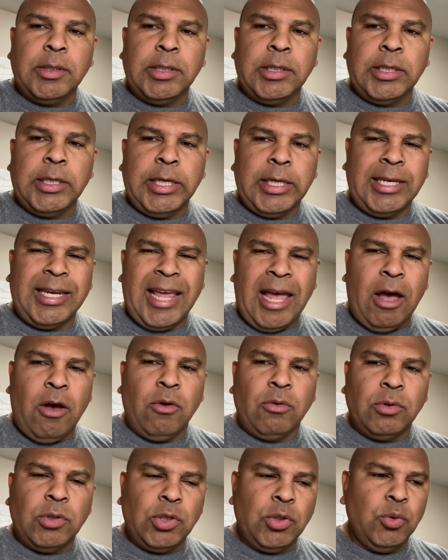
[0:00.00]
get
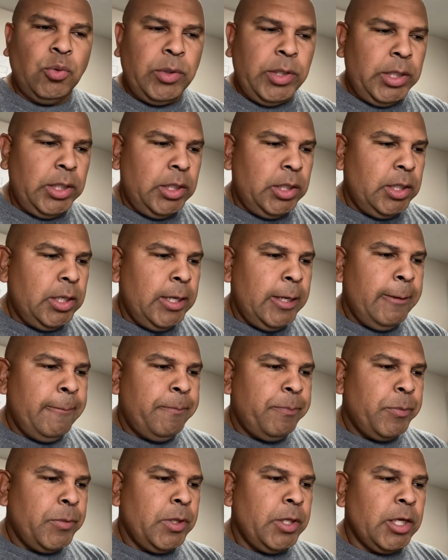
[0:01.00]
down to the
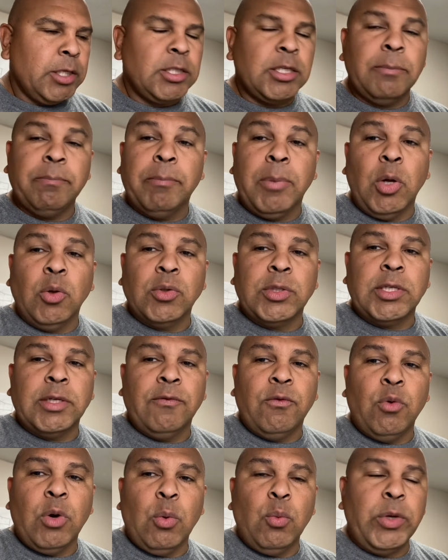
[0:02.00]
nuts and bolts
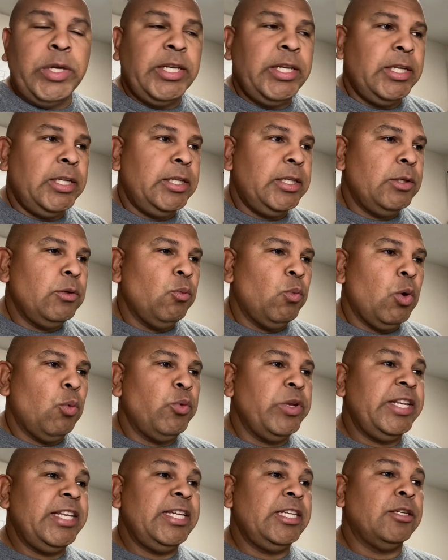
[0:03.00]
of what we need what
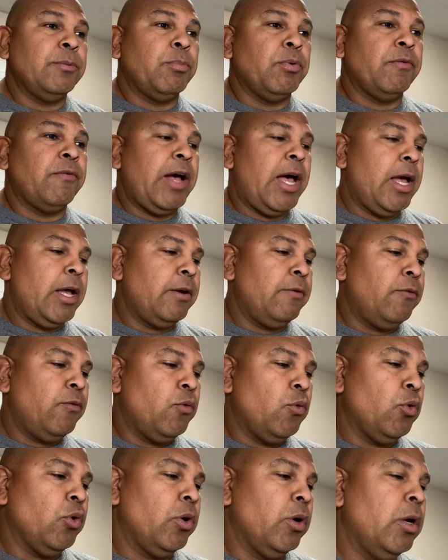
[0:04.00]
we need to provide
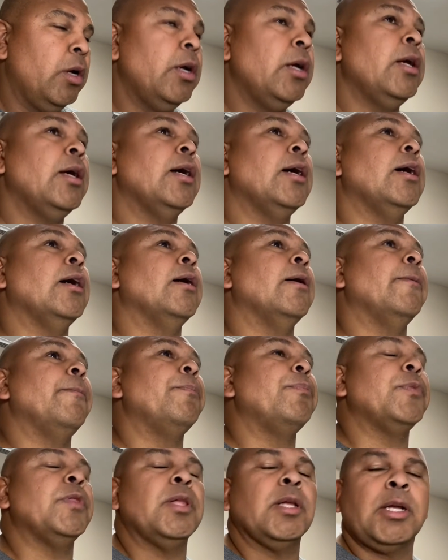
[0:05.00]
for a uh,
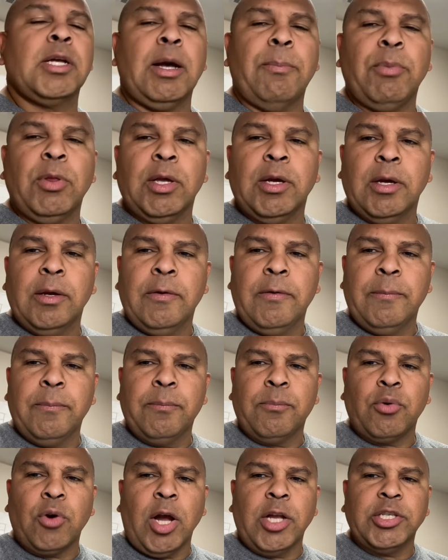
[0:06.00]
couple of
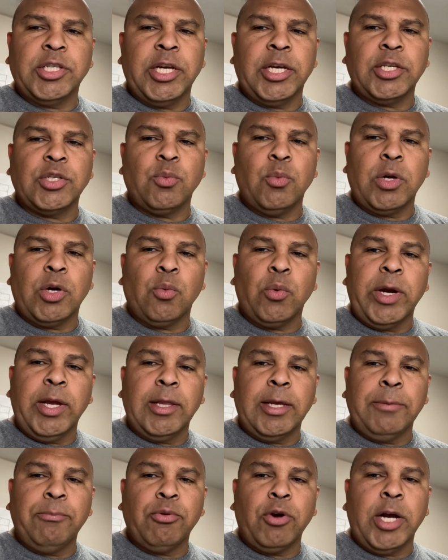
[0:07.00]
projects. One a
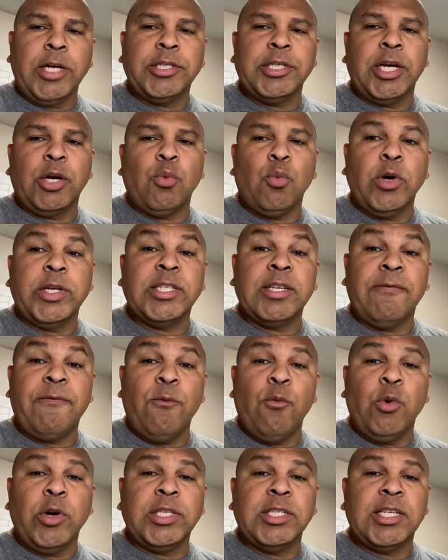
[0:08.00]
railing project, one's a
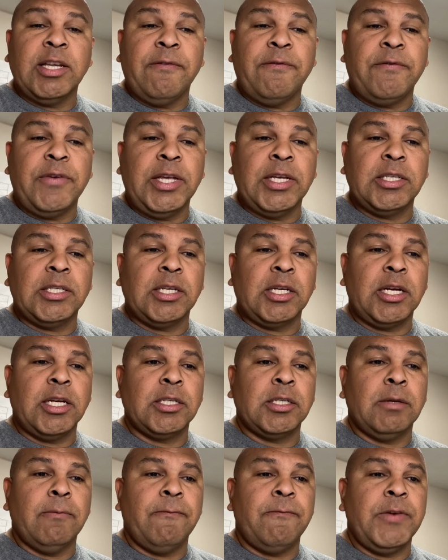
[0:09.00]
one's a fence, a
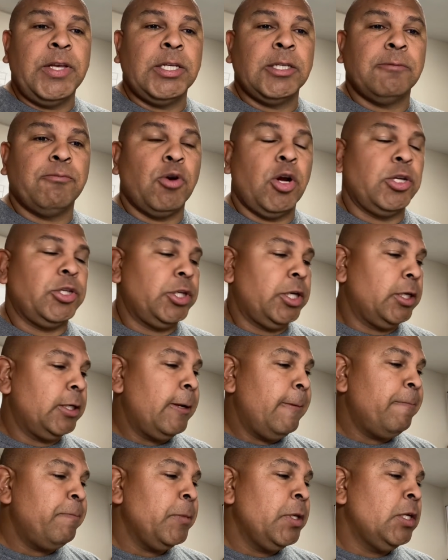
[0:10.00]
custom fence project.
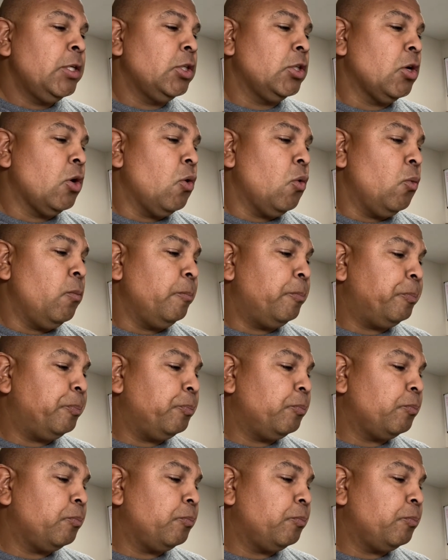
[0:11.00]
So